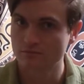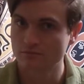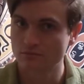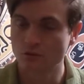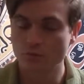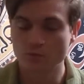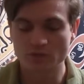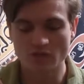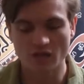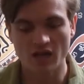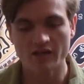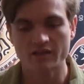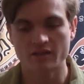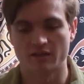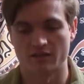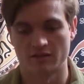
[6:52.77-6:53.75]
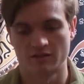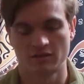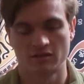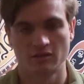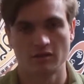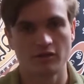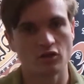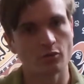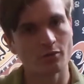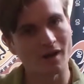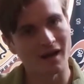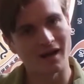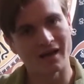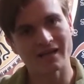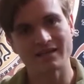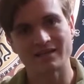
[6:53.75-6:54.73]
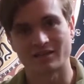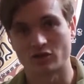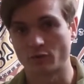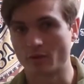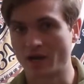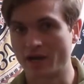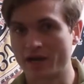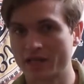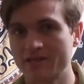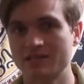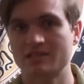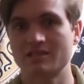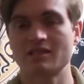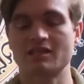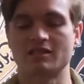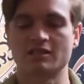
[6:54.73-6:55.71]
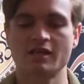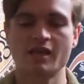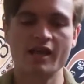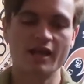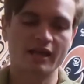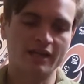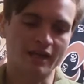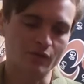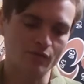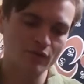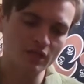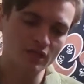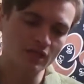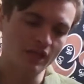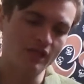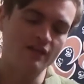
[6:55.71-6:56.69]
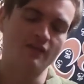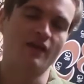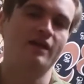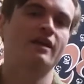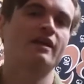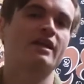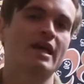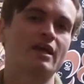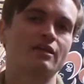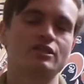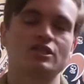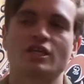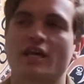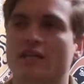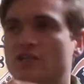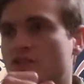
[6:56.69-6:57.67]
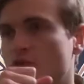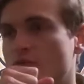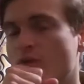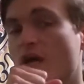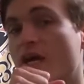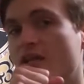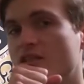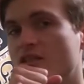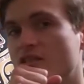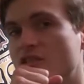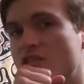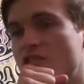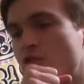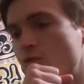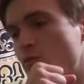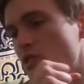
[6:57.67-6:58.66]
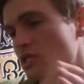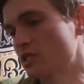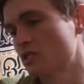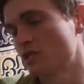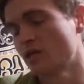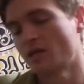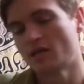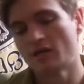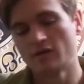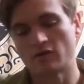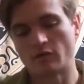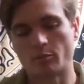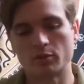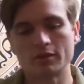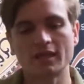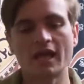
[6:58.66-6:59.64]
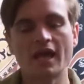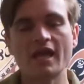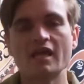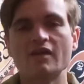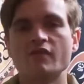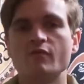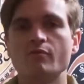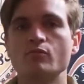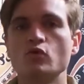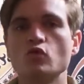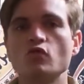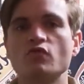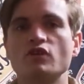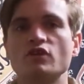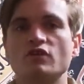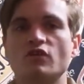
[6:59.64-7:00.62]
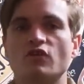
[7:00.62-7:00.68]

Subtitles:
You're beyond it. You're behind it. You're behind the scenes. And I really like that analogy, actually, behind the scenes, because the play, the movie, the